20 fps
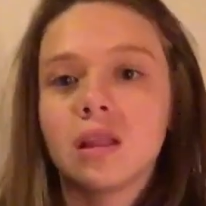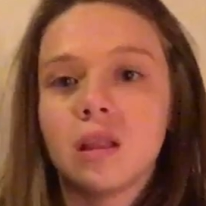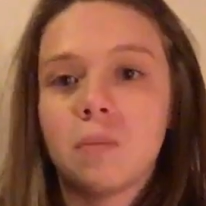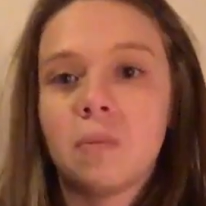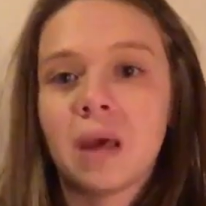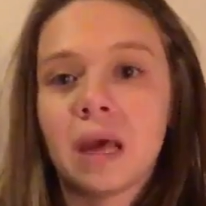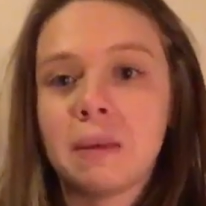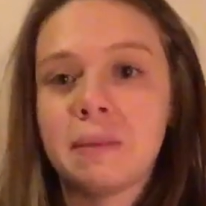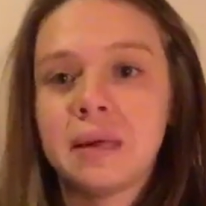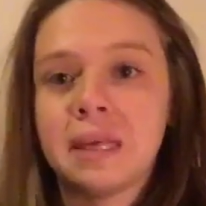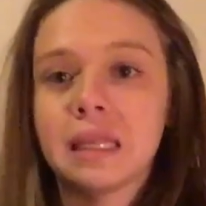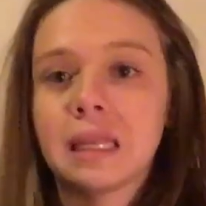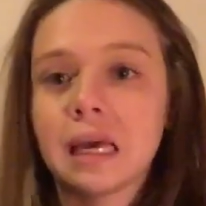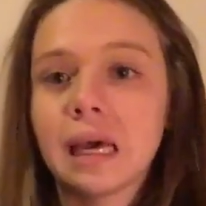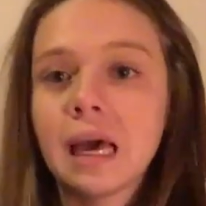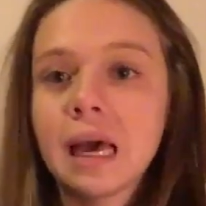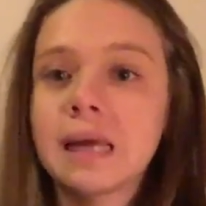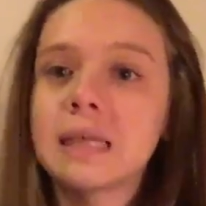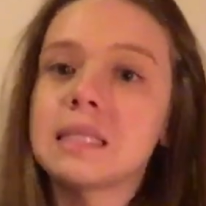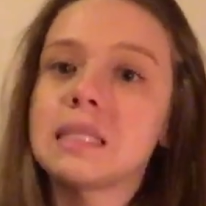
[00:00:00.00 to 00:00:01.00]
the baby in the
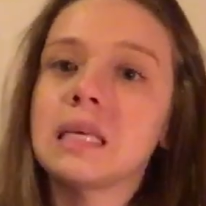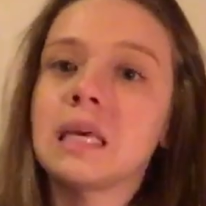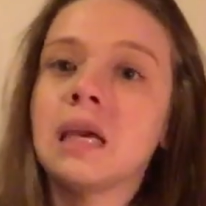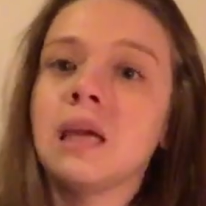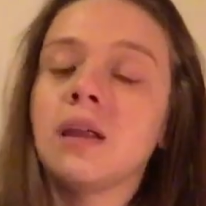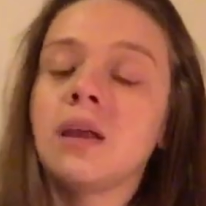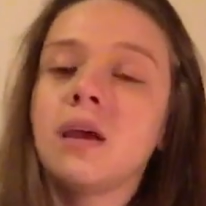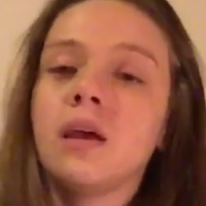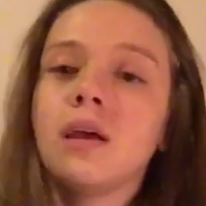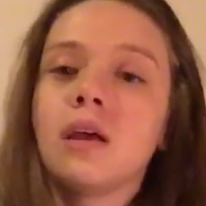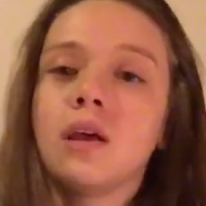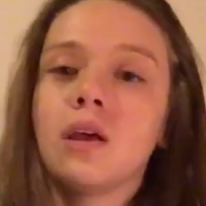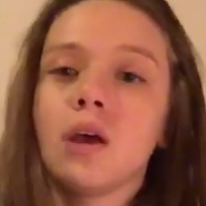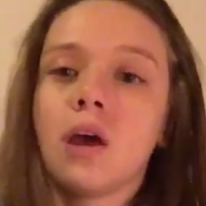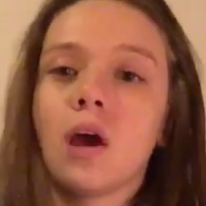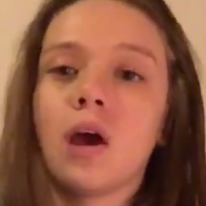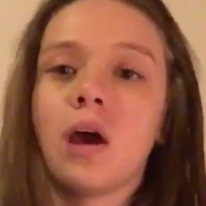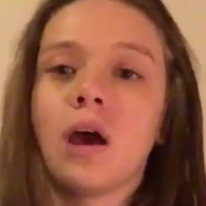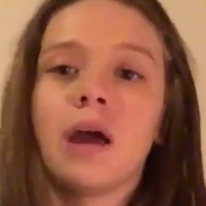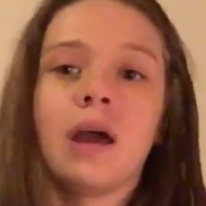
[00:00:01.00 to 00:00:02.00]
car seat.
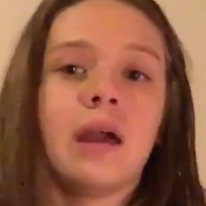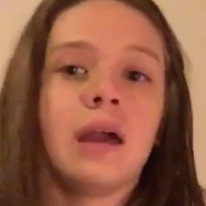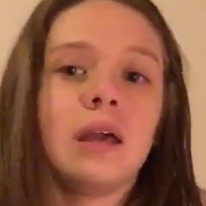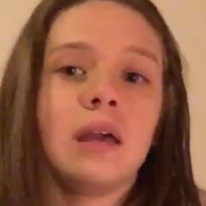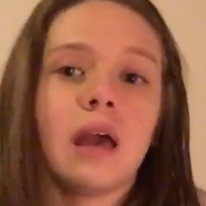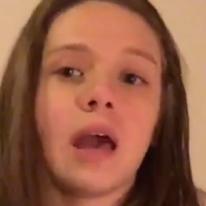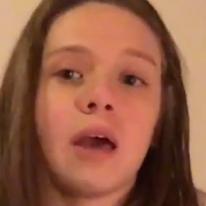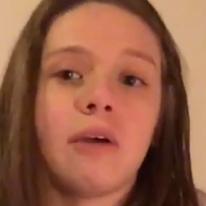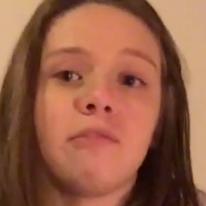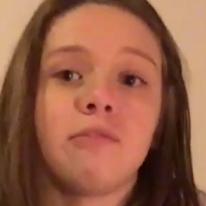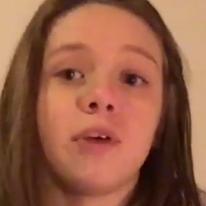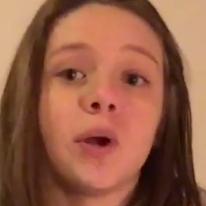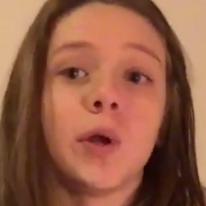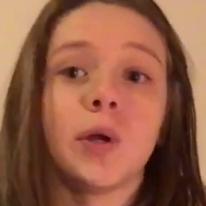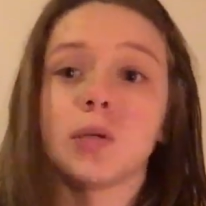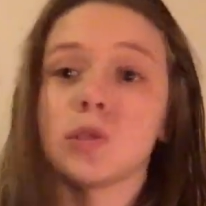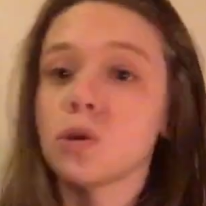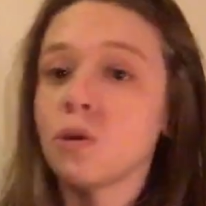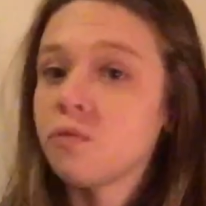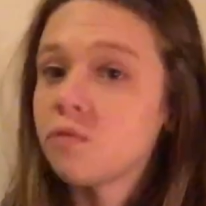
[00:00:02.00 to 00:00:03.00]
I have
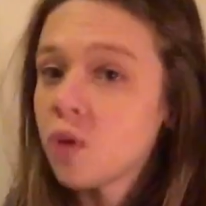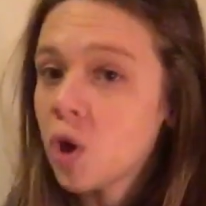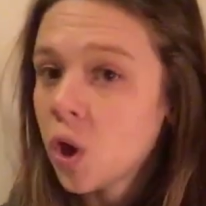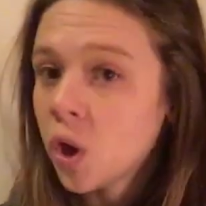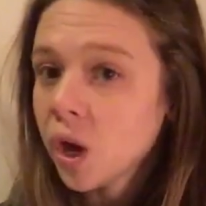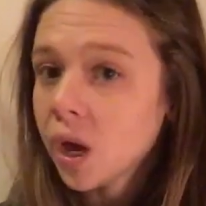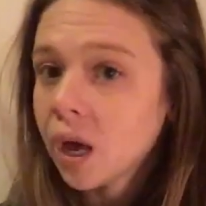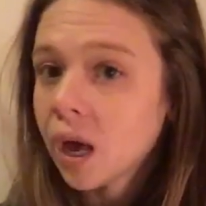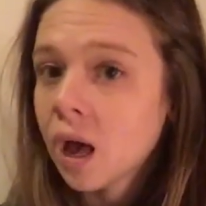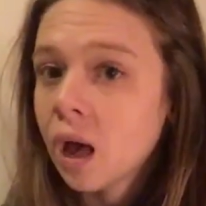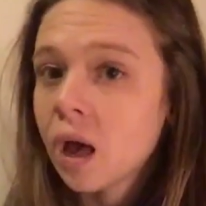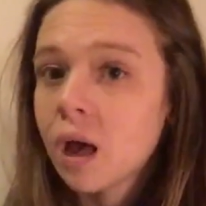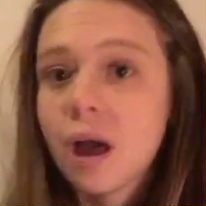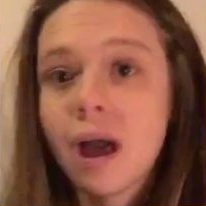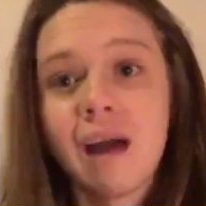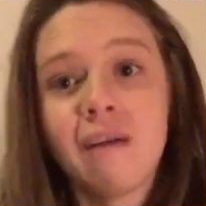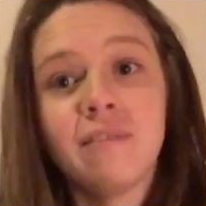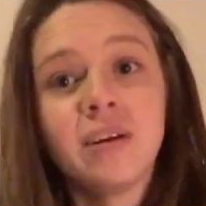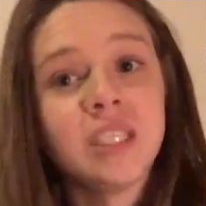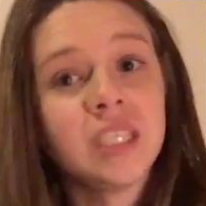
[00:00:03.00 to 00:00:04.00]
photos of her car.
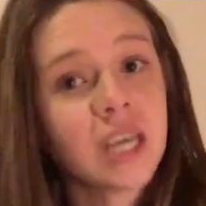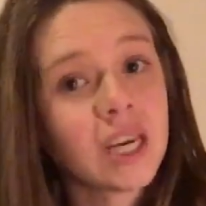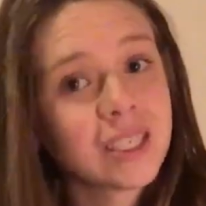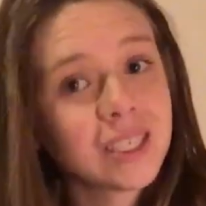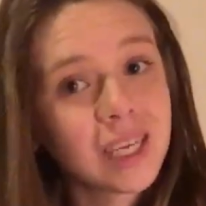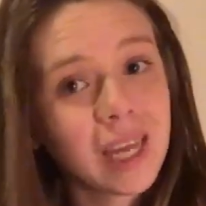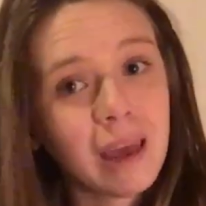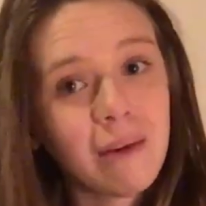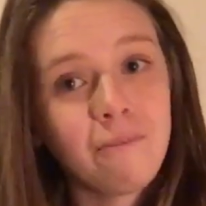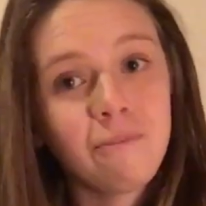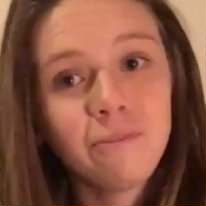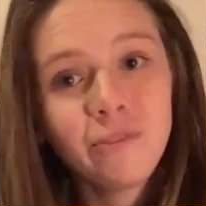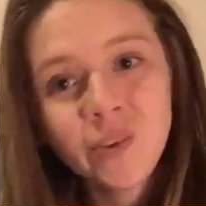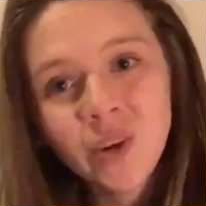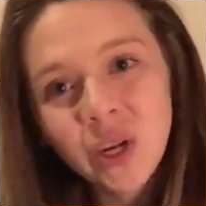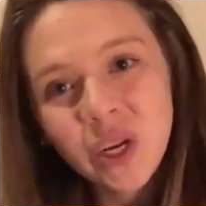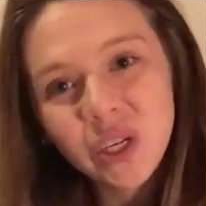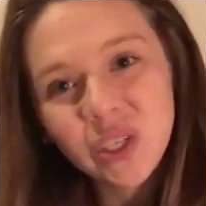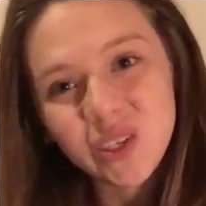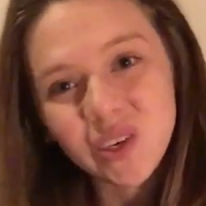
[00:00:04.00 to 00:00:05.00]
I have a dash cam
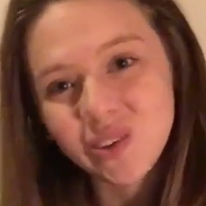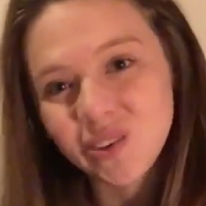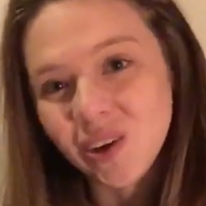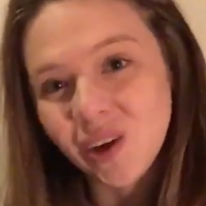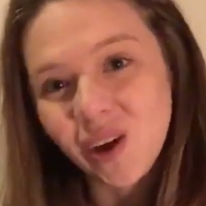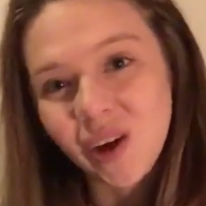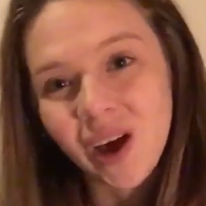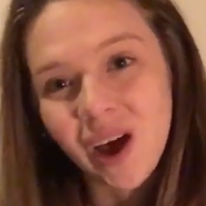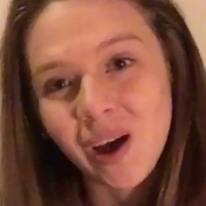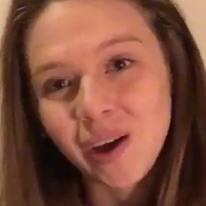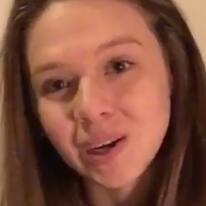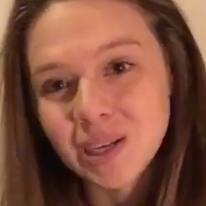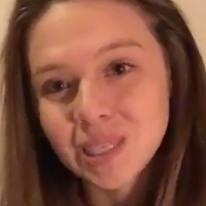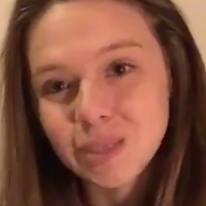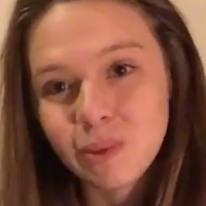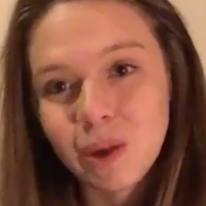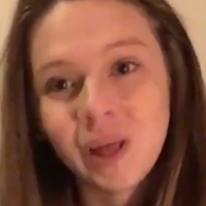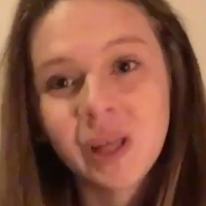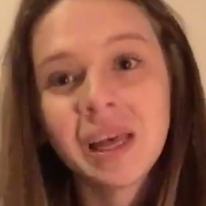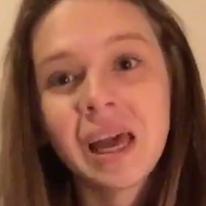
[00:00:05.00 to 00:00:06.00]
footage of her car
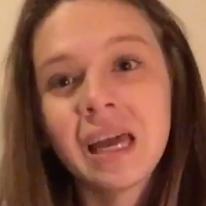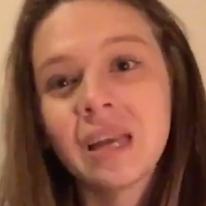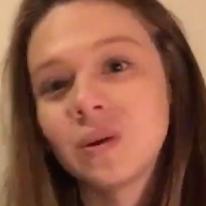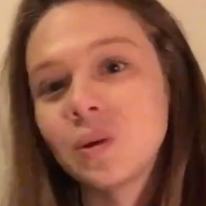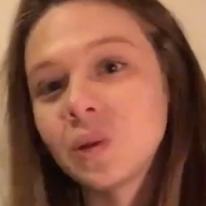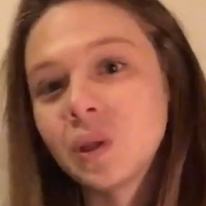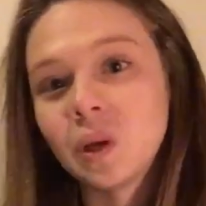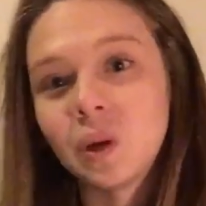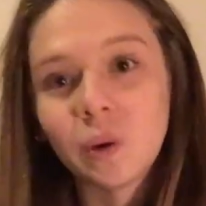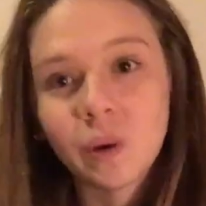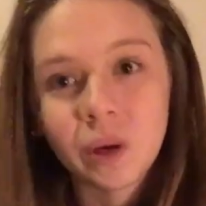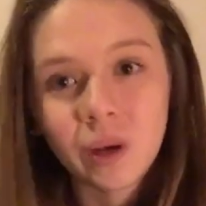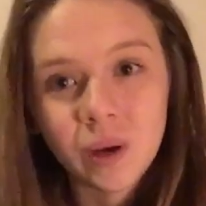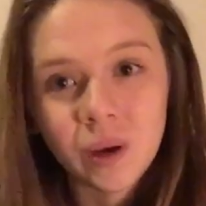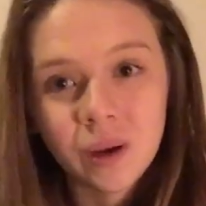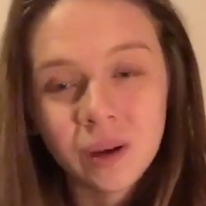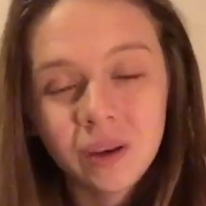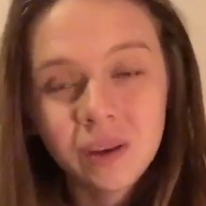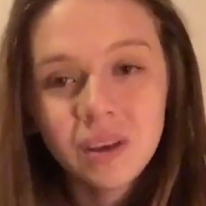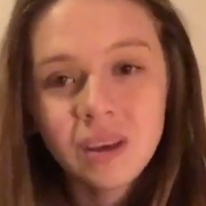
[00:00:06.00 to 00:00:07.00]
as well, and all the audio.
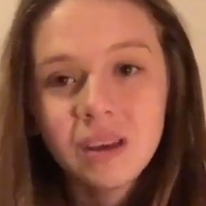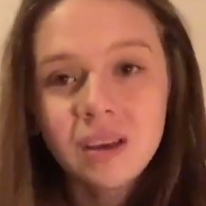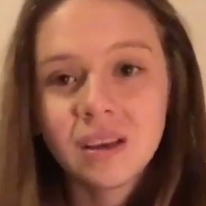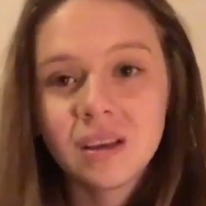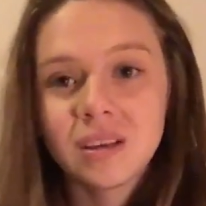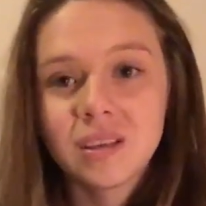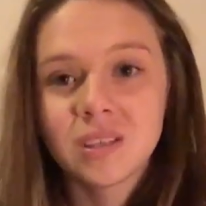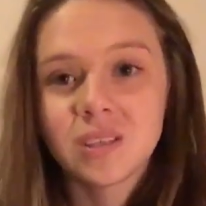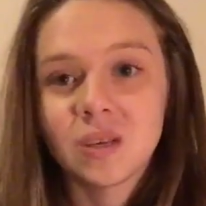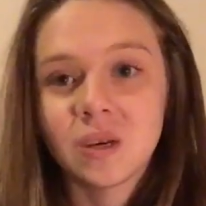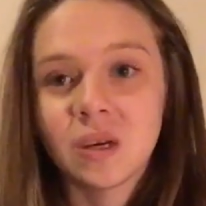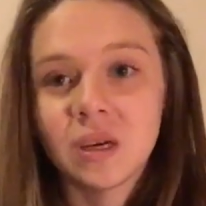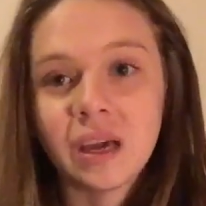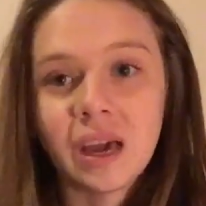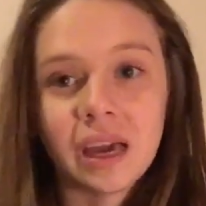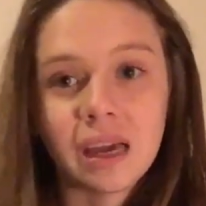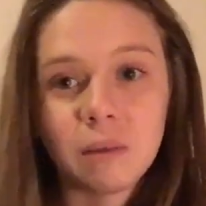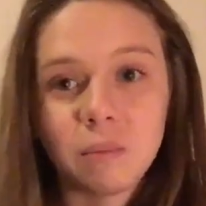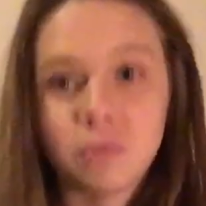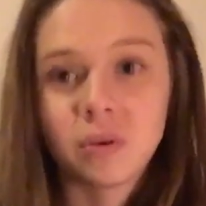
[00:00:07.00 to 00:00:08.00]
So
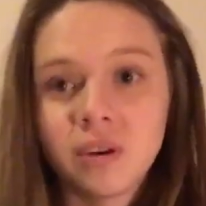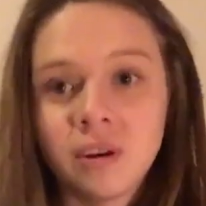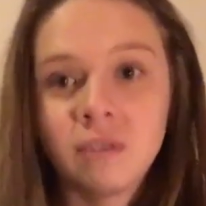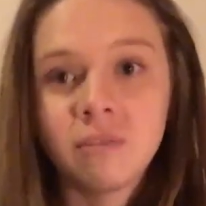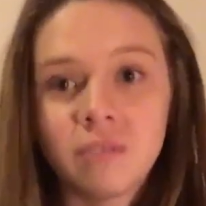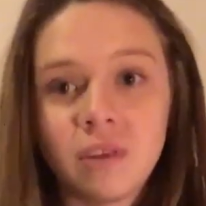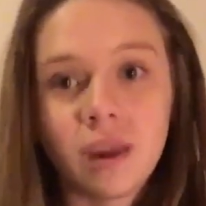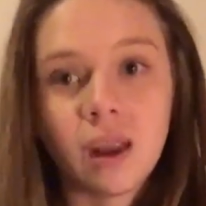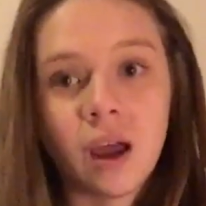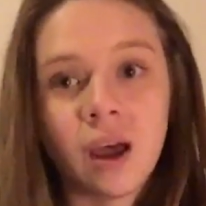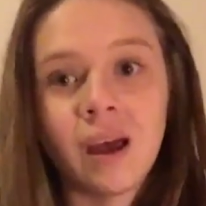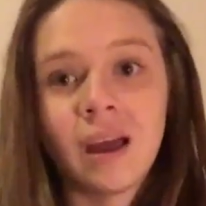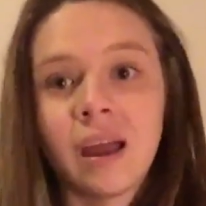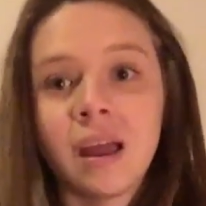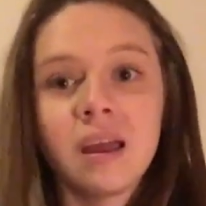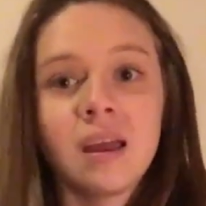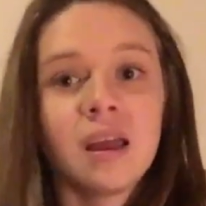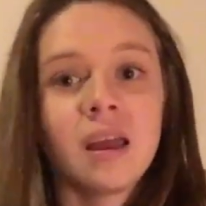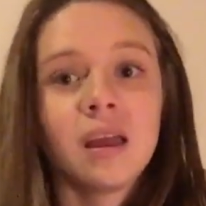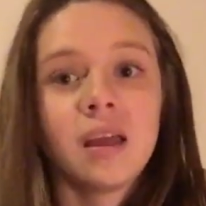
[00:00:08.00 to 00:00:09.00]
I can prove that
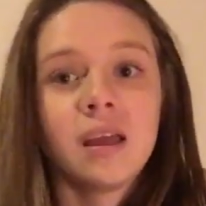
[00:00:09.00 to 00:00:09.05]
I